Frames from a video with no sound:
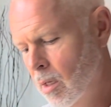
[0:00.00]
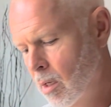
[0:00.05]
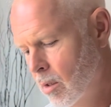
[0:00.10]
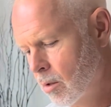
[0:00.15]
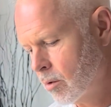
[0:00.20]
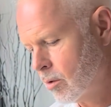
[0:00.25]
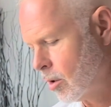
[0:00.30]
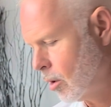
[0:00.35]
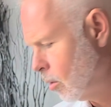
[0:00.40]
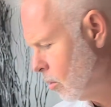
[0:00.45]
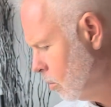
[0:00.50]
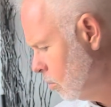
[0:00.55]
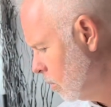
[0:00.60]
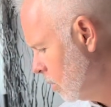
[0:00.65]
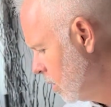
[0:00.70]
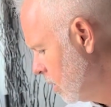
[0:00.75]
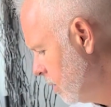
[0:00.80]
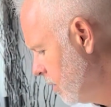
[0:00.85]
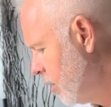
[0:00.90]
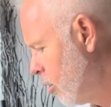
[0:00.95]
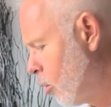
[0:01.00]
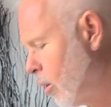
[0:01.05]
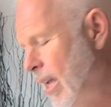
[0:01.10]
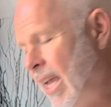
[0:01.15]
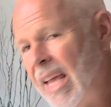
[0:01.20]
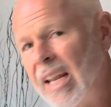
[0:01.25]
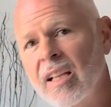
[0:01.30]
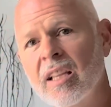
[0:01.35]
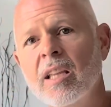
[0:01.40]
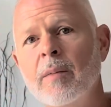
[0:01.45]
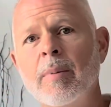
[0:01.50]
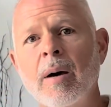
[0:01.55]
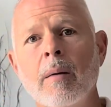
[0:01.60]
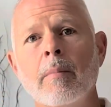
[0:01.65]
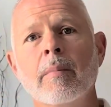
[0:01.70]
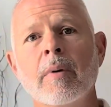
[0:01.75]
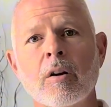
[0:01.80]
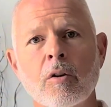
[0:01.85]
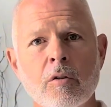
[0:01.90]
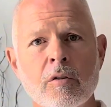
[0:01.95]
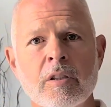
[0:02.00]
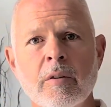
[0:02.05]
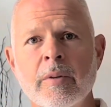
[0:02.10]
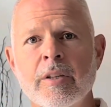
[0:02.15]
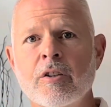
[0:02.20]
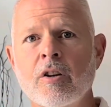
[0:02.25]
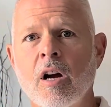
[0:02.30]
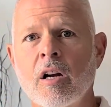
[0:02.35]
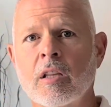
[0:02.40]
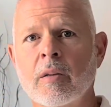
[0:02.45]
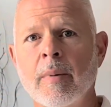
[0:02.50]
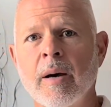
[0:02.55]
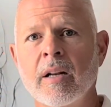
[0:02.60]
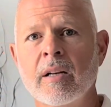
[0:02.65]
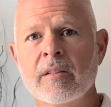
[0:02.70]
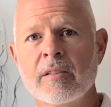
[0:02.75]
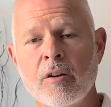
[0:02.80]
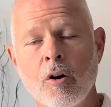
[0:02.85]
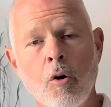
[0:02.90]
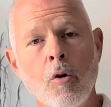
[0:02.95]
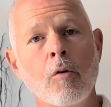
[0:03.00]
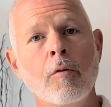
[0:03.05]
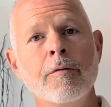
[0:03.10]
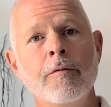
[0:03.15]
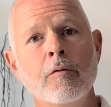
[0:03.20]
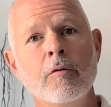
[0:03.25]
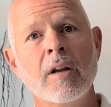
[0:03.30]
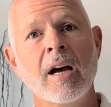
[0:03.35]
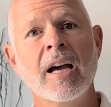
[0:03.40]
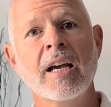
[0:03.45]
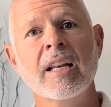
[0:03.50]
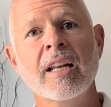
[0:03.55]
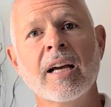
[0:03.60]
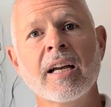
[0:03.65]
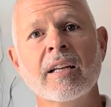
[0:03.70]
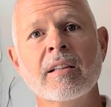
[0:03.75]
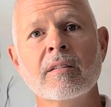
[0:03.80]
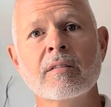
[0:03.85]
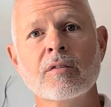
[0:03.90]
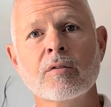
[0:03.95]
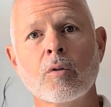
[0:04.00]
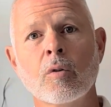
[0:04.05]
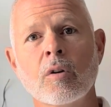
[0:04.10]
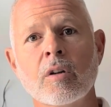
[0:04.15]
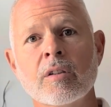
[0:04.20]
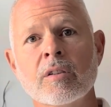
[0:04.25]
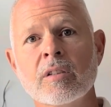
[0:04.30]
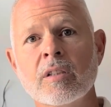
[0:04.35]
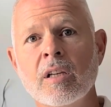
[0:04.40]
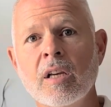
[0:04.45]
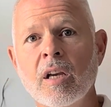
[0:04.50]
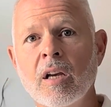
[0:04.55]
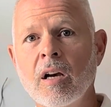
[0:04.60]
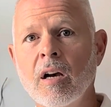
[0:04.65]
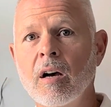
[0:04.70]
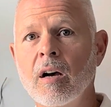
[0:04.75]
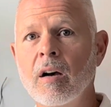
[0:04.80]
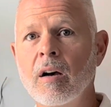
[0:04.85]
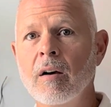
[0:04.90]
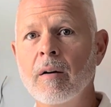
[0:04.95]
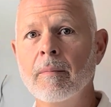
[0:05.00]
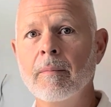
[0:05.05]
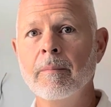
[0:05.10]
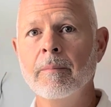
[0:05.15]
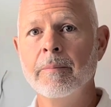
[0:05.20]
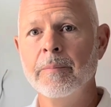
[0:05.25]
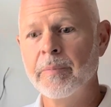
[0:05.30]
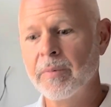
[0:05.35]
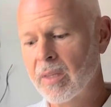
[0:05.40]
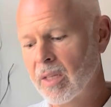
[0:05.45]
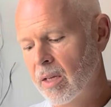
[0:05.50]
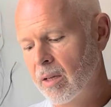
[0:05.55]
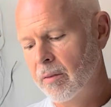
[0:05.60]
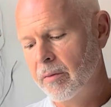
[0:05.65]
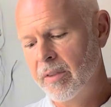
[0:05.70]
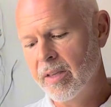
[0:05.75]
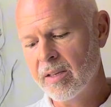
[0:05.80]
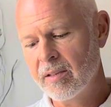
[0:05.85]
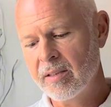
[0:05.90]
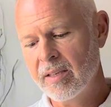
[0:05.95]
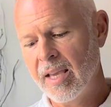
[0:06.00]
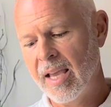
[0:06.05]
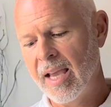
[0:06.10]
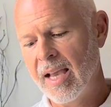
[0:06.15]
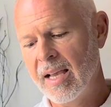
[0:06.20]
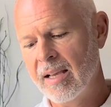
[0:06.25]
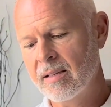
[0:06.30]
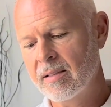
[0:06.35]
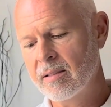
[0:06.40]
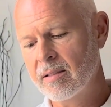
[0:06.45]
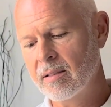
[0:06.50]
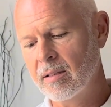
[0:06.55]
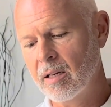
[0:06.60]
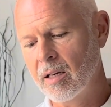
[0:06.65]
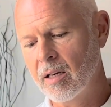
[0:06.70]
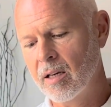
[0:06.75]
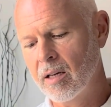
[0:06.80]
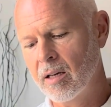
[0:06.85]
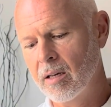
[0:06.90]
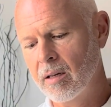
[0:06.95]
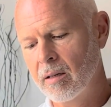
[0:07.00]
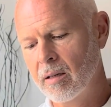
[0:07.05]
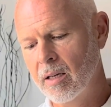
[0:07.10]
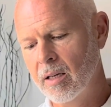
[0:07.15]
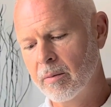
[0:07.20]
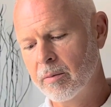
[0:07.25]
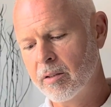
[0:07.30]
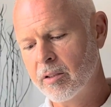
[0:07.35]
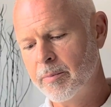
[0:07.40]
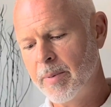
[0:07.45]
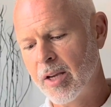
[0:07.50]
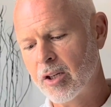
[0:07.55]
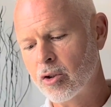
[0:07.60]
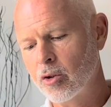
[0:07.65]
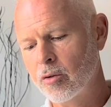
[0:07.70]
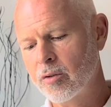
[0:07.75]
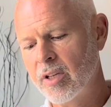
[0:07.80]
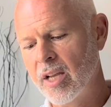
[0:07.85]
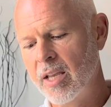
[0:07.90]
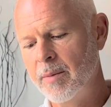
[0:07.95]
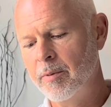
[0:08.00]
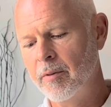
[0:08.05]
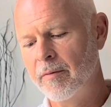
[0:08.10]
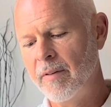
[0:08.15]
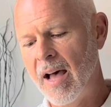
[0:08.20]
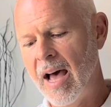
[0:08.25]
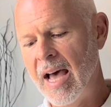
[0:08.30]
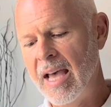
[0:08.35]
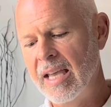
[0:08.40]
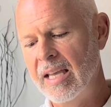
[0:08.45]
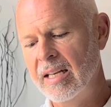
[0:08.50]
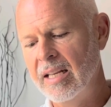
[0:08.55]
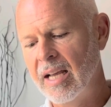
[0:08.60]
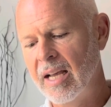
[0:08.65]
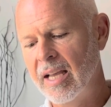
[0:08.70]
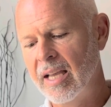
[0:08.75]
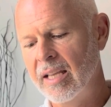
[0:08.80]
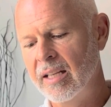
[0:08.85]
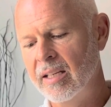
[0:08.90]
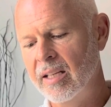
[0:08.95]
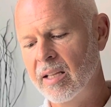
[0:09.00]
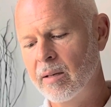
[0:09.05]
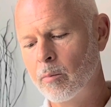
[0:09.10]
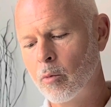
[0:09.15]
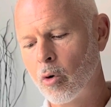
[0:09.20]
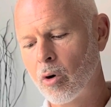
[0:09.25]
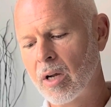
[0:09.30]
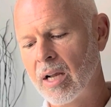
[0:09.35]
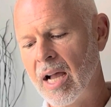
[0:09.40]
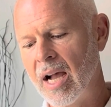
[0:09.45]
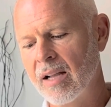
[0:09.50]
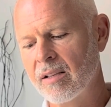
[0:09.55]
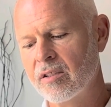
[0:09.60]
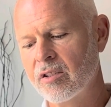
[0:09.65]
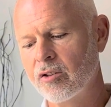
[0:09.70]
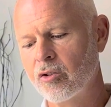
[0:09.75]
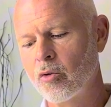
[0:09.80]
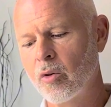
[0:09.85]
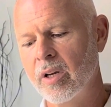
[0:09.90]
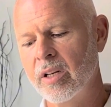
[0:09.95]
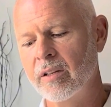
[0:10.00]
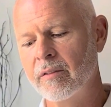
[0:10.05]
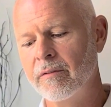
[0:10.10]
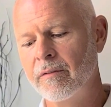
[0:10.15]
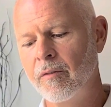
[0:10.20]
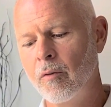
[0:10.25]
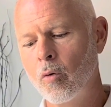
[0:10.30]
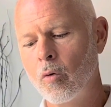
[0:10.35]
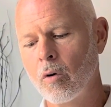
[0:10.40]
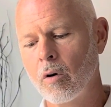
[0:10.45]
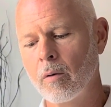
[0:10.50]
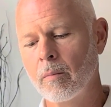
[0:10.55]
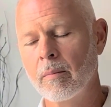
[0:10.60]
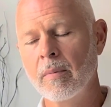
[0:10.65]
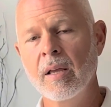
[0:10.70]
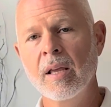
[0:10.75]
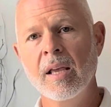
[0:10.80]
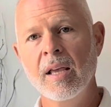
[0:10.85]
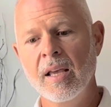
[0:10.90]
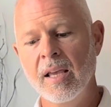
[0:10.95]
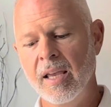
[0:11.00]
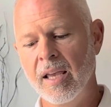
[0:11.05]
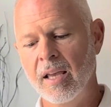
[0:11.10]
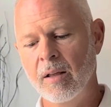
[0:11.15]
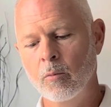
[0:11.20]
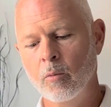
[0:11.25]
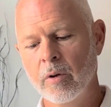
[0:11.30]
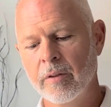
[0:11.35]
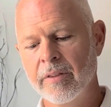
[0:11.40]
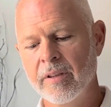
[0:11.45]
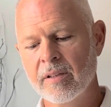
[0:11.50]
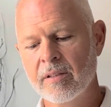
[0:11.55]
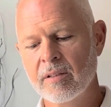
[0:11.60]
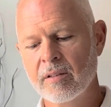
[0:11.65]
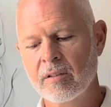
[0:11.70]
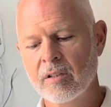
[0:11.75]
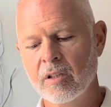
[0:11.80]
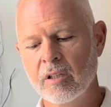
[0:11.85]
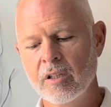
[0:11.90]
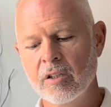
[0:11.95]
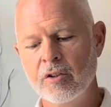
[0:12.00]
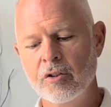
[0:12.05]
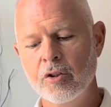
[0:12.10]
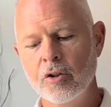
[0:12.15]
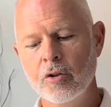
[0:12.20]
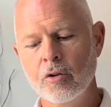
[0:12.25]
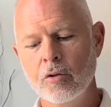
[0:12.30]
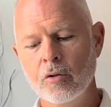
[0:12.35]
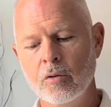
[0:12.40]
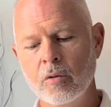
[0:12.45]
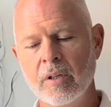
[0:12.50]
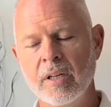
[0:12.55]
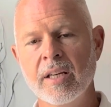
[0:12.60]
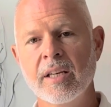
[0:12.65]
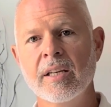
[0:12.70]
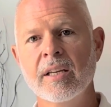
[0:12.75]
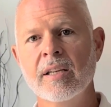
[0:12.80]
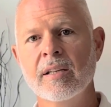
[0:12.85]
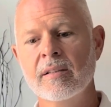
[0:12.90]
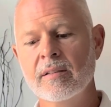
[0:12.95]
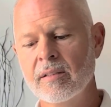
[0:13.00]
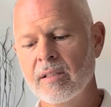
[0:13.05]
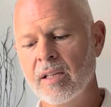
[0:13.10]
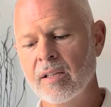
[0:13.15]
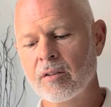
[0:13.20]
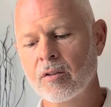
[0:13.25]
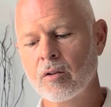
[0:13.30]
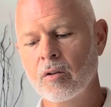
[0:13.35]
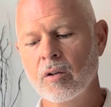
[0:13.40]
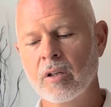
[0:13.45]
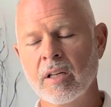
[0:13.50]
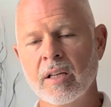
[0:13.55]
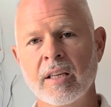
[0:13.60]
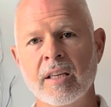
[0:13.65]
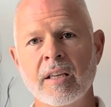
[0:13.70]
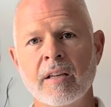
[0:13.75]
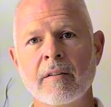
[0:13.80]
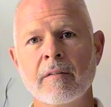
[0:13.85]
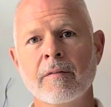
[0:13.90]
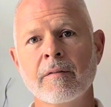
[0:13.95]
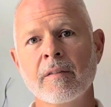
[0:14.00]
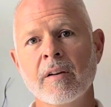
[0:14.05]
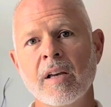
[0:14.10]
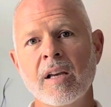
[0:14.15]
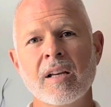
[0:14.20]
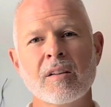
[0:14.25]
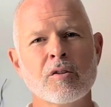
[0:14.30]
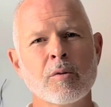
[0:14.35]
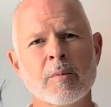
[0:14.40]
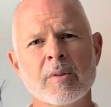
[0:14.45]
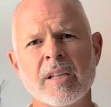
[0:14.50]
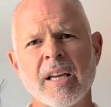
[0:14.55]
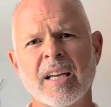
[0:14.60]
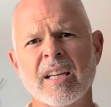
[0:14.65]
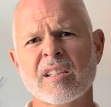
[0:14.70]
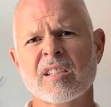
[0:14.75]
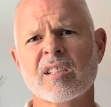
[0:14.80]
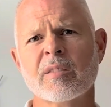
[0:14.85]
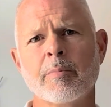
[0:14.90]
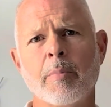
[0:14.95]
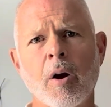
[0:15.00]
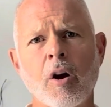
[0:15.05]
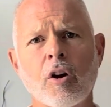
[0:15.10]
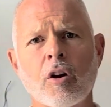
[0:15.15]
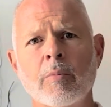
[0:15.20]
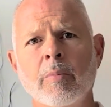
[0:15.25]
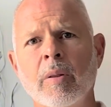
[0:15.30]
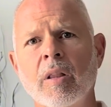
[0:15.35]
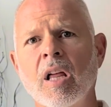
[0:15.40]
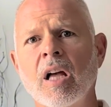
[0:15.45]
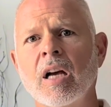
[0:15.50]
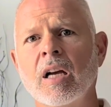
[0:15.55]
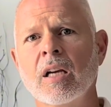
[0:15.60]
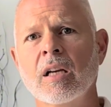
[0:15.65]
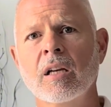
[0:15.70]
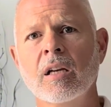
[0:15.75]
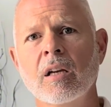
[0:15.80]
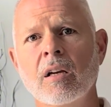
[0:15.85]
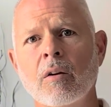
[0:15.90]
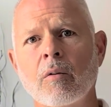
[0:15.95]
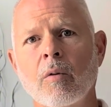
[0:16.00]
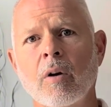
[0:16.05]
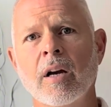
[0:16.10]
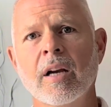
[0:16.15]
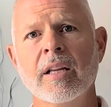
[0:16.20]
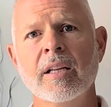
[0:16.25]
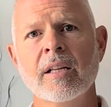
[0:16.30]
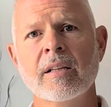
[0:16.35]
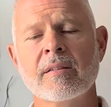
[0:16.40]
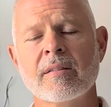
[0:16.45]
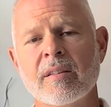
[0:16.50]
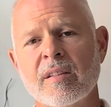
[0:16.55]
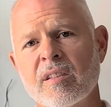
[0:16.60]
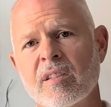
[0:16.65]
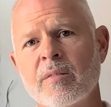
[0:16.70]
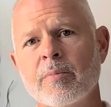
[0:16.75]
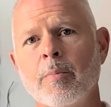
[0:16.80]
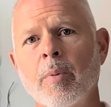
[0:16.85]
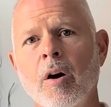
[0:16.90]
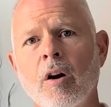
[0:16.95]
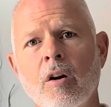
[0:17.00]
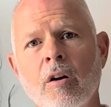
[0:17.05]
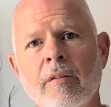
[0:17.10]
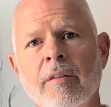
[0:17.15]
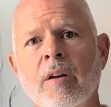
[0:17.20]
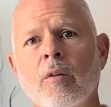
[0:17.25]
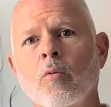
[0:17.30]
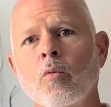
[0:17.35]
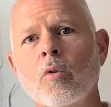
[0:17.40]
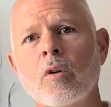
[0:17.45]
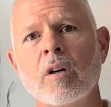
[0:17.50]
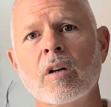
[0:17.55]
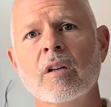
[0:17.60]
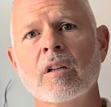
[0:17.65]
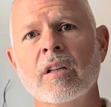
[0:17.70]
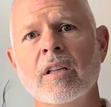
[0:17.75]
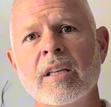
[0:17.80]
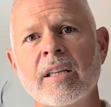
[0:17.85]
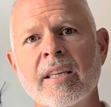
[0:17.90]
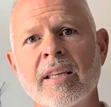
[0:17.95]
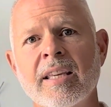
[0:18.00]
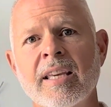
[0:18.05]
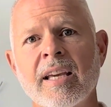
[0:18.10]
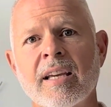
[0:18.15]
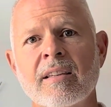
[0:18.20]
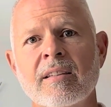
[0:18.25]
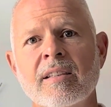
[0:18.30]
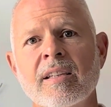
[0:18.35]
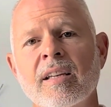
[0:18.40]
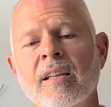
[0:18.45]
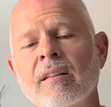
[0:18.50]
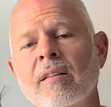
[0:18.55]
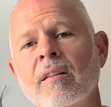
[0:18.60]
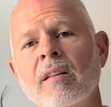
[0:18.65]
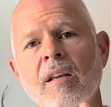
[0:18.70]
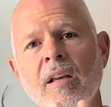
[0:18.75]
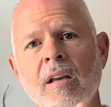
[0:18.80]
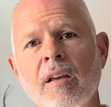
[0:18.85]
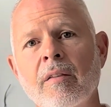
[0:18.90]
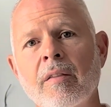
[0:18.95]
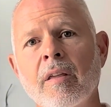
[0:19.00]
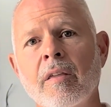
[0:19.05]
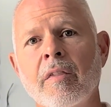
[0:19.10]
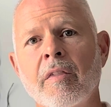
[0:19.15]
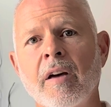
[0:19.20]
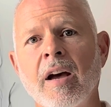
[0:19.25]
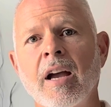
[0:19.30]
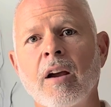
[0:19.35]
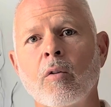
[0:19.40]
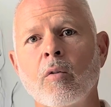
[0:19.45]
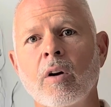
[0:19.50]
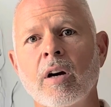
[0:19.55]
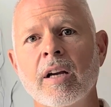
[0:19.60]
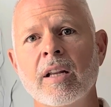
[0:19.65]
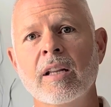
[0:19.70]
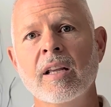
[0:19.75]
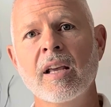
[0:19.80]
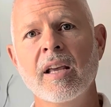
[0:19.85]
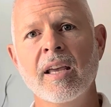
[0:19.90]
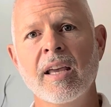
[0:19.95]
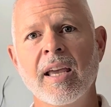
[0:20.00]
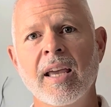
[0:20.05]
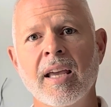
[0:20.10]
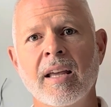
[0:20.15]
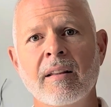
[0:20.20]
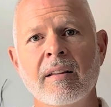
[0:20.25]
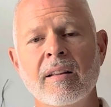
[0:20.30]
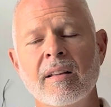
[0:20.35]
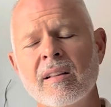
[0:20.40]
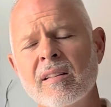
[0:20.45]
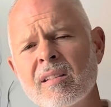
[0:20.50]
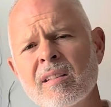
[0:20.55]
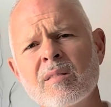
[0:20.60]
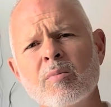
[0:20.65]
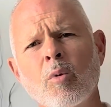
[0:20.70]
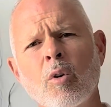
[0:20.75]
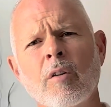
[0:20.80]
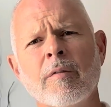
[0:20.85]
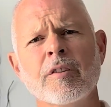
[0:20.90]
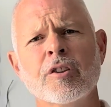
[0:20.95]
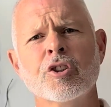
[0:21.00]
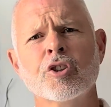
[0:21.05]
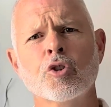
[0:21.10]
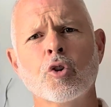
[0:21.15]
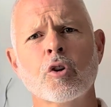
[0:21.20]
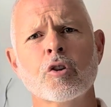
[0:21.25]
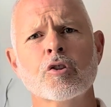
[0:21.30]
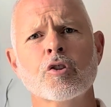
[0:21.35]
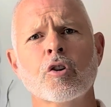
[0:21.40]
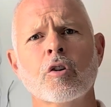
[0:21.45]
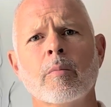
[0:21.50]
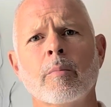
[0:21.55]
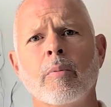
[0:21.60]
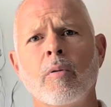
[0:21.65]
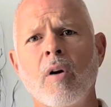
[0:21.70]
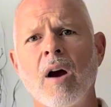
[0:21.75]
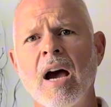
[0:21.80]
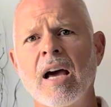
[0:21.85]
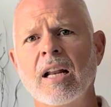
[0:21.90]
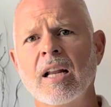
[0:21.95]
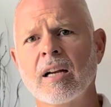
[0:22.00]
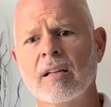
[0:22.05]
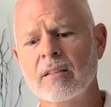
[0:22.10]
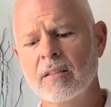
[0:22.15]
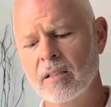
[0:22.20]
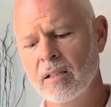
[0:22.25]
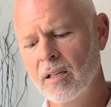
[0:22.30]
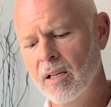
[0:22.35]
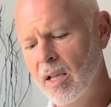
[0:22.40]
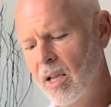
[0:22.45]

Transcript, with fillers: So the organically bound minerals that we talked about is a whole food iodine source. Um, this has uh, a special type of iodine in more concentrated form. And what this is going to do is it's going to give, it's almost like a spark plug, right? It's the spark that really kicks in the thyroid. And this is more of a short-term product.